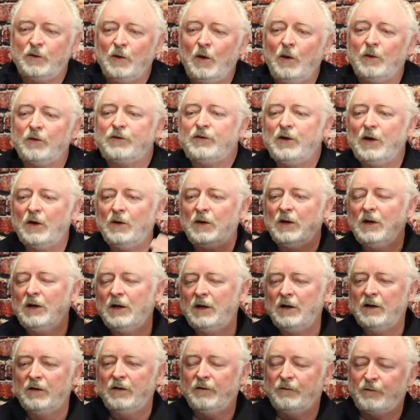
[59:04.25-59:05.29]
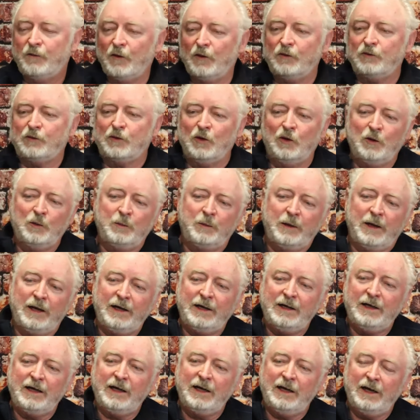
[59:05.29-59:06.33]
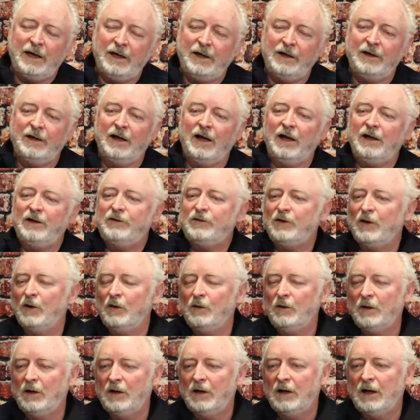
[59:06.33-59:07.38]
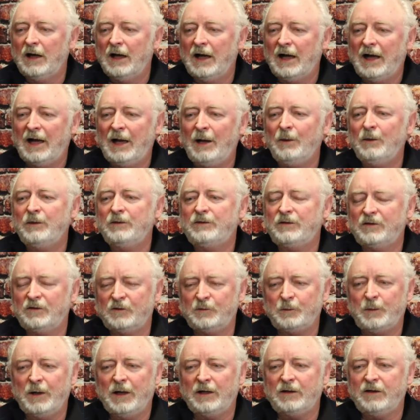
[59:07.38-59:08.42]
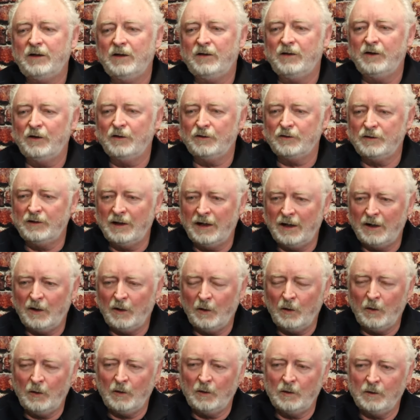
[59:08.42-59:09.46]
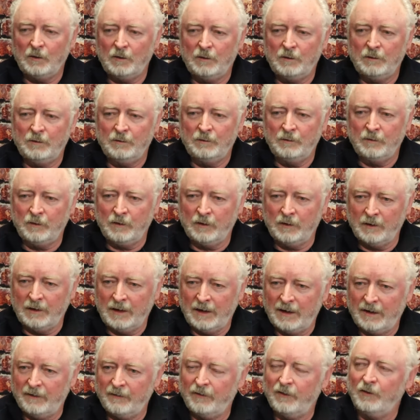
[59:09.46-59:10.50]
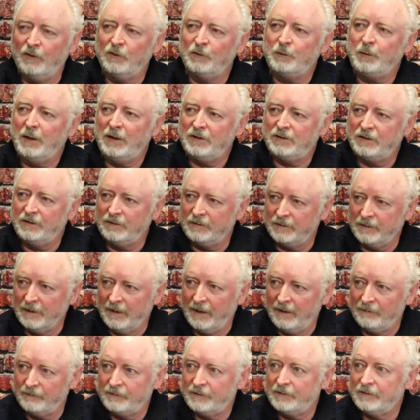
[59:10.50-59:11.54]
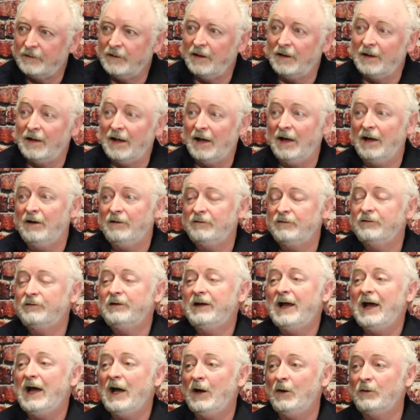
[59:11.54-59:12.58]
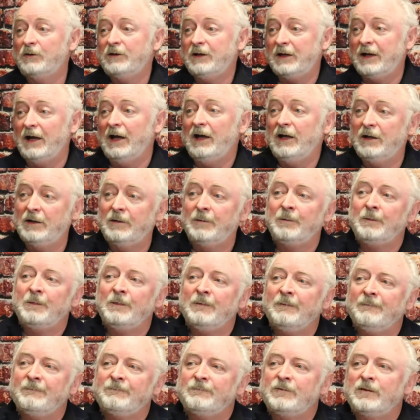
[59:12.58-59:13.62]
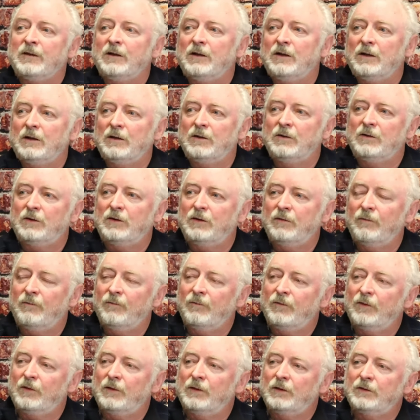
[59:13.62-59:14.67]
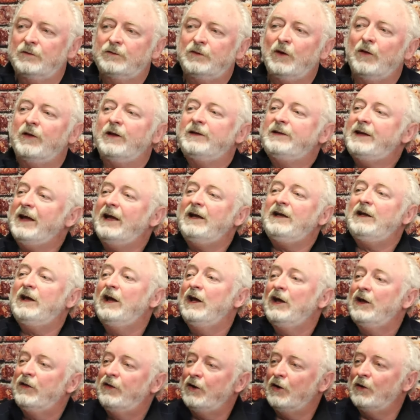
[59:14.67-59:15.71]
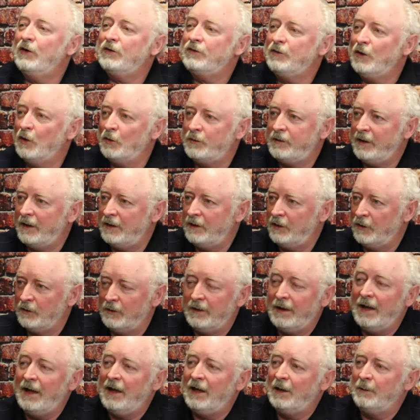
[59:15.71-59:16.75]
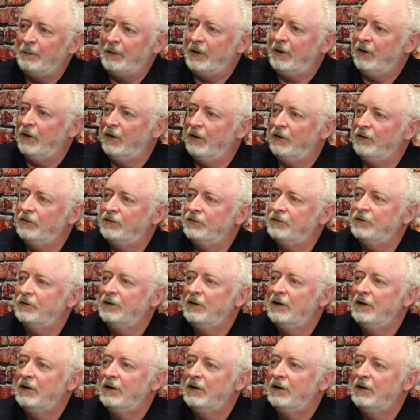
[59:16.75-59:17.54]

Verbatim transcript: old. So the first group 88, 89. So I would suspect that there's not a whole lot of those patients left alive now today. Interesting. So it's still so a work ten, in progress. There is no ten-year data because,